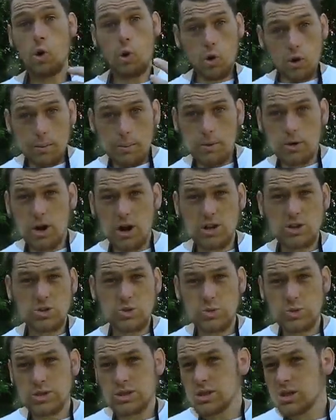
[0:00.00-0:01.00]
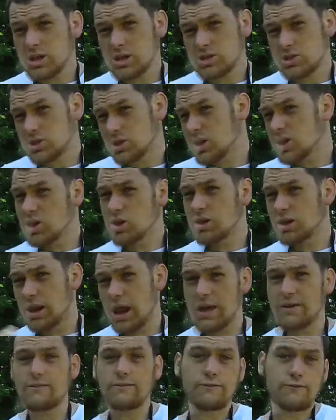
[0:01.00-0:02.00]
or burn it onto a CD so then you can
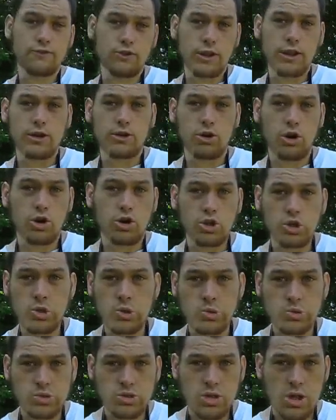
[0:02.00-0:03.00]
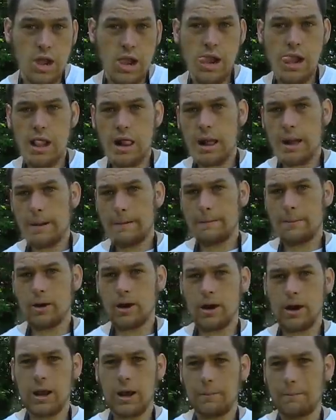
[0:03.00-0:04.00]
have it for later on use.
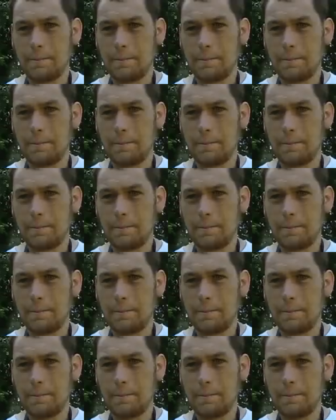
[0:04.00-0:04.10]
But